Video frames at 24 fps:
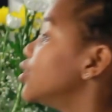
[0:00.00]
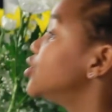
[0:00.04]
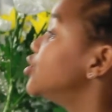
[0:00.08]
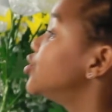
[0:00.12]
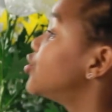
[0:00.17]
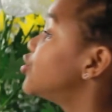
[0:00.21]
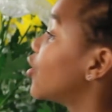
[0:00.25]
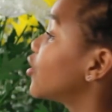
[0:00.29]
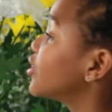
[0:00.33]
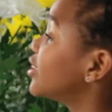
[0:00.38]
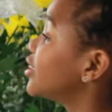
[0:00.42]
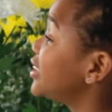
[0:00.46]

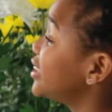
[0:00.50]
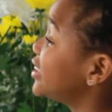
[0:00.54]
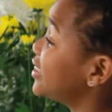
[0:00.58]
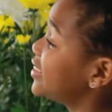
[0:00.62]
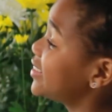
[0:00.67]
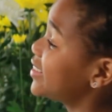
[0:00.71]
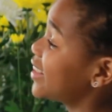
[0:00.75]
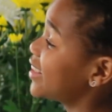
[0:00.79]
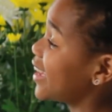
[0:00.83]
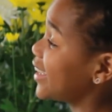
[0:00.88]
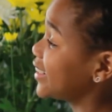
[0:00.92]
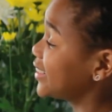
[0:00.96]
doggy
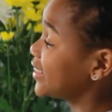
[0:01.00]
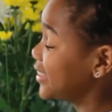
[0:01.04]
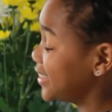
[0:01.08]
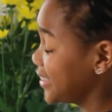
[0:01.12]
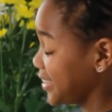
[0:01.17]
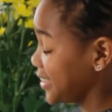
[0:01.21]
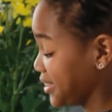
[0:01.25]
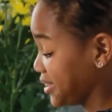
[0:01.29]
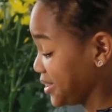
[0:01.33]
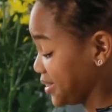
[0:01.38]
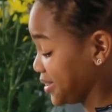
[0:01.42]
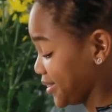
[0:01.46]
that
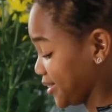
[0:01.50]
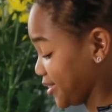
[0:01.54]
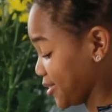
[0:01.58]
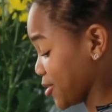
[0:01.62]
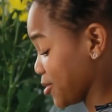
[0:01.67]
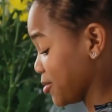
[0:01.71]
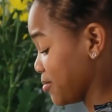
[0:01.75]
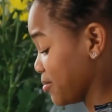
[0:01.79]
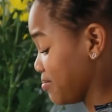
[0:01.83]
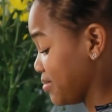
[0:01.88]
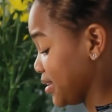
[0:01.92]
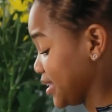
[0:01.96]
is
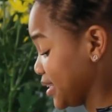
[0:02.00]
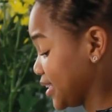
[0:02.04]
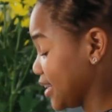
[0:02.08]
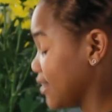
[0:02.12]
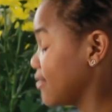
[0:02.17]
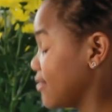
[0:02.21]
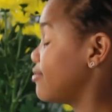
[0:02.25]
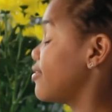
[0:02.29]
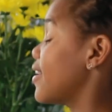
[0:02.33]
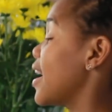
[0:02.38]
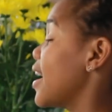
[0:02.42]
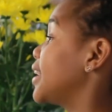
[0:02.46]
obese
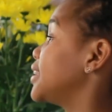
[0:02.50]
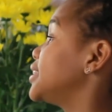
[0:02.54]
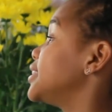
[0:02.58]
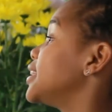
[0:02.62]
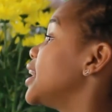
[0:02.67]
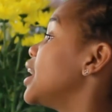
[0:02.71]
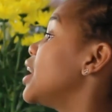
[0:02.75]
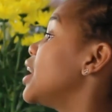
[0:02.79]
and fat.